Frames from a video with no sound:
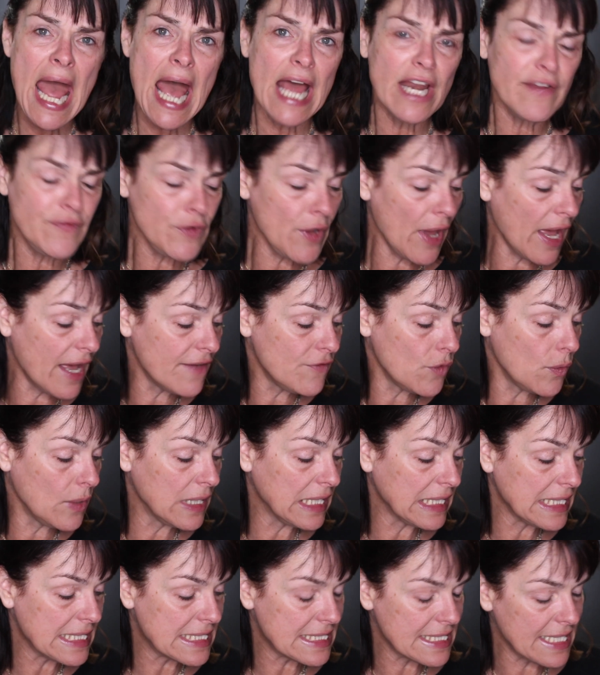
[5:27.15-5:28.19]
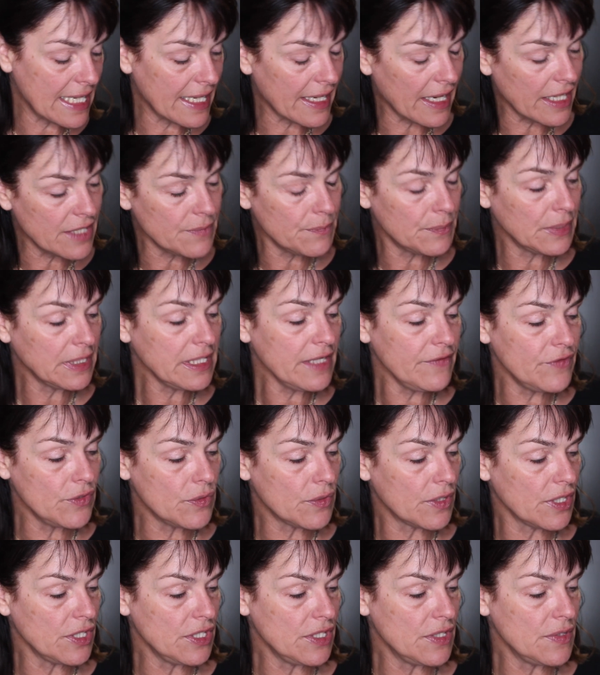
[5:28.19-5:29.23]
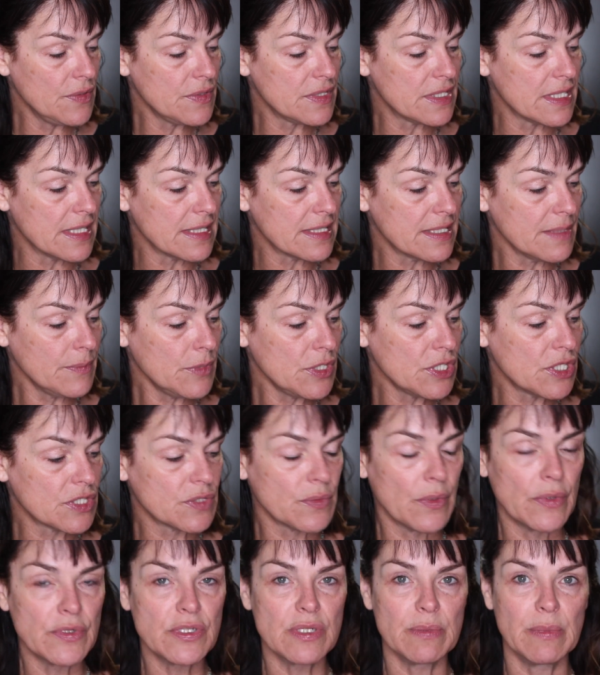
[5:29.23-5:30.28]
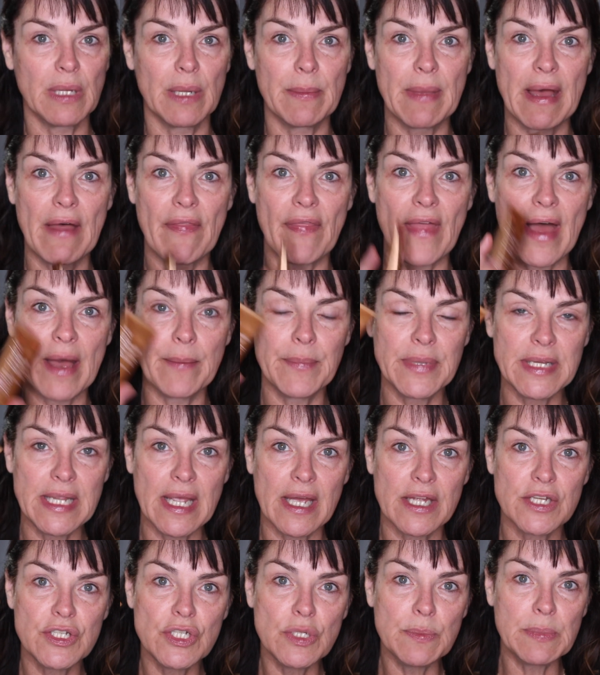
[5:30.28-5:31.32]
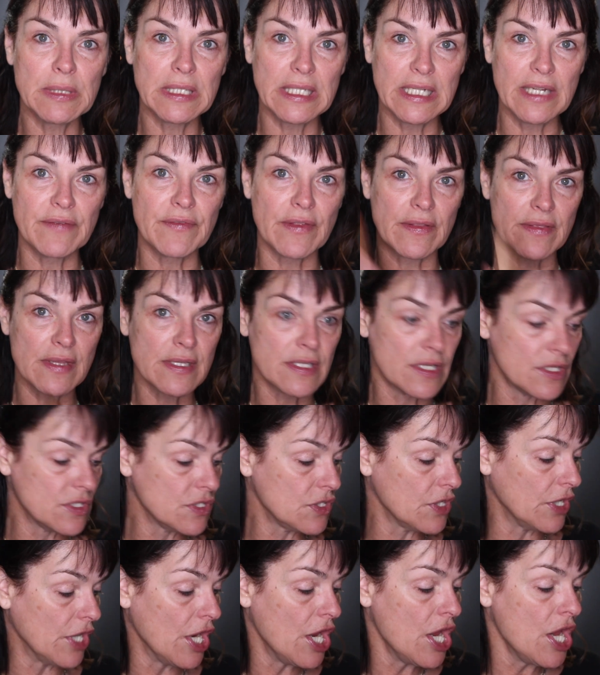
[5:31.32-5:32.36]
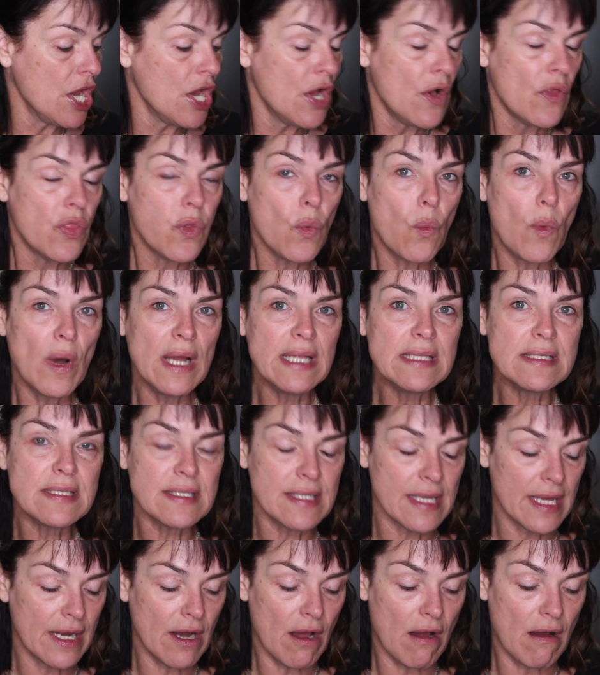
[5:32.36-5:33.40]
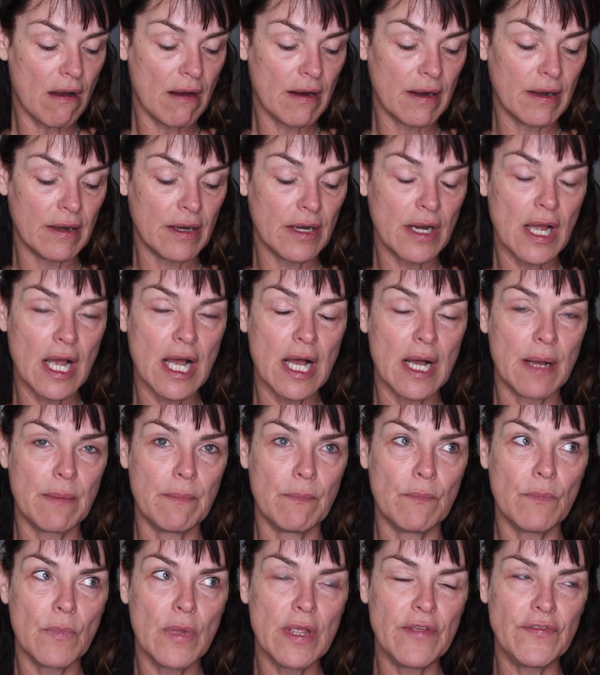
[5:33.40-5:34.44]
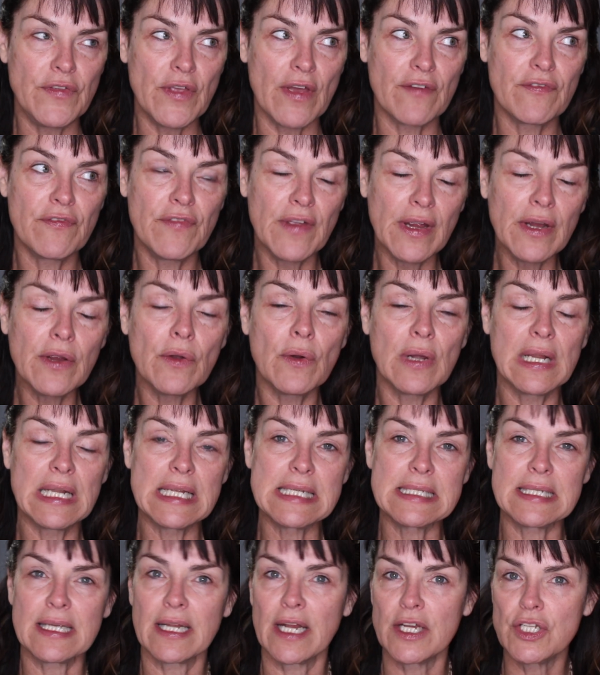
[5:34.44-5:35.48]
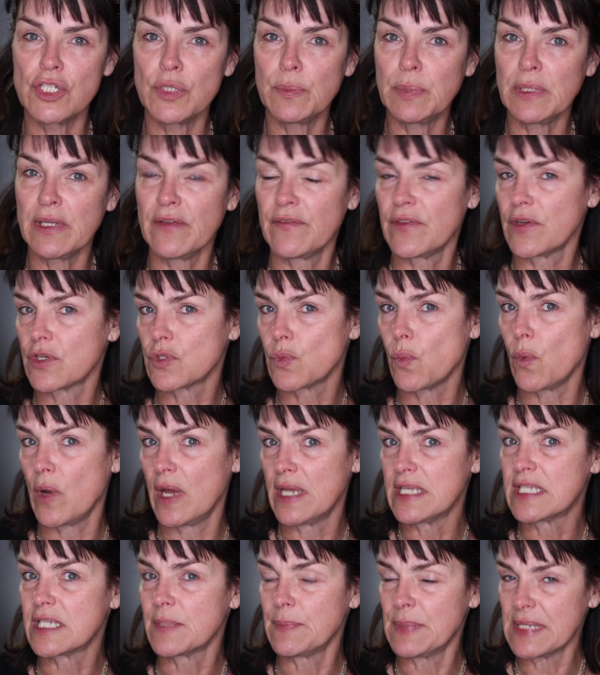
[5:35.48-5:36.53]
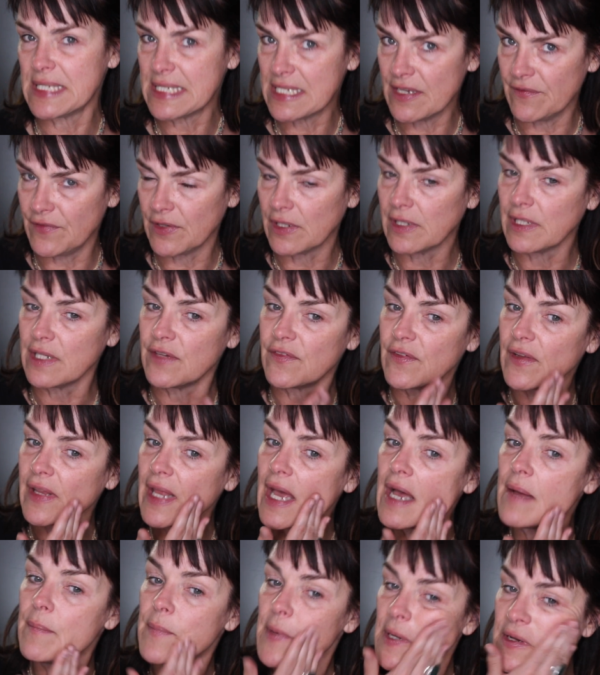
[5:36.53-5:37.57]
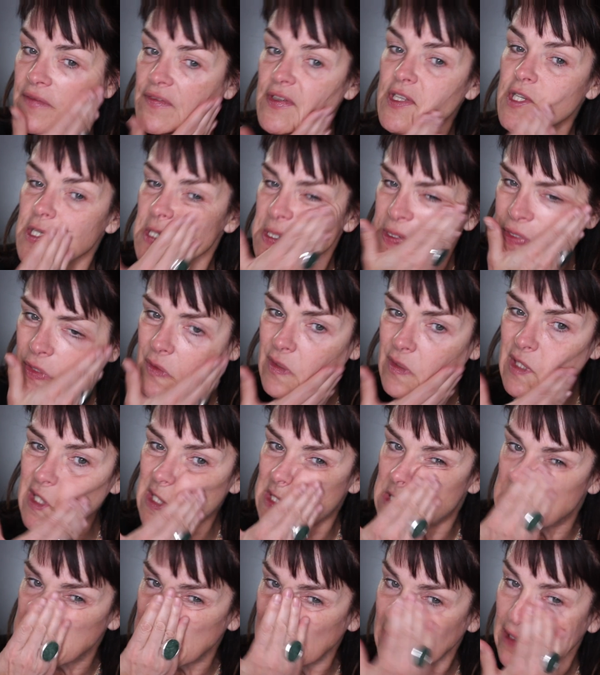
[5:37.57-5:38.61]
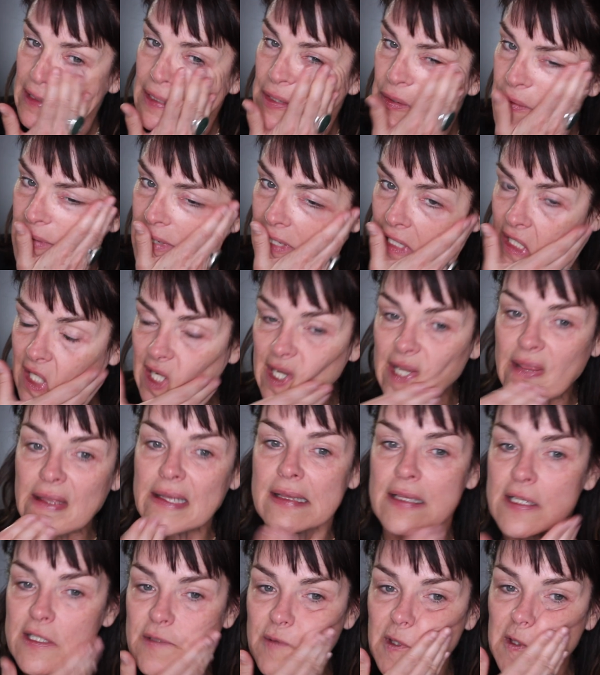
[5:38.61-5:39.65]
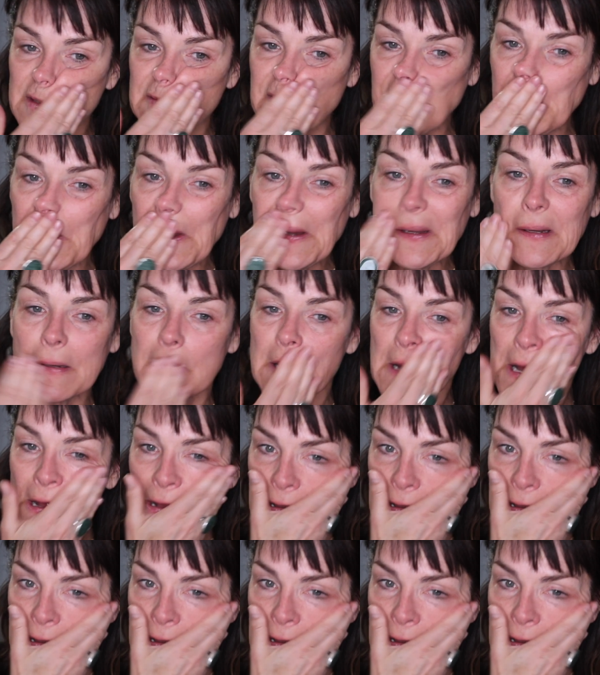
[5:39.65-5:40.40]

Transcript: And if you have oily skin, I believe you can use this. Someone just wrote to me about that. But yeah, I do believe that this is good. The ones that are, um, if you have very oily skin, I do believe there's one specifically for that. But if it's just only slightly oily, I think this one's fine.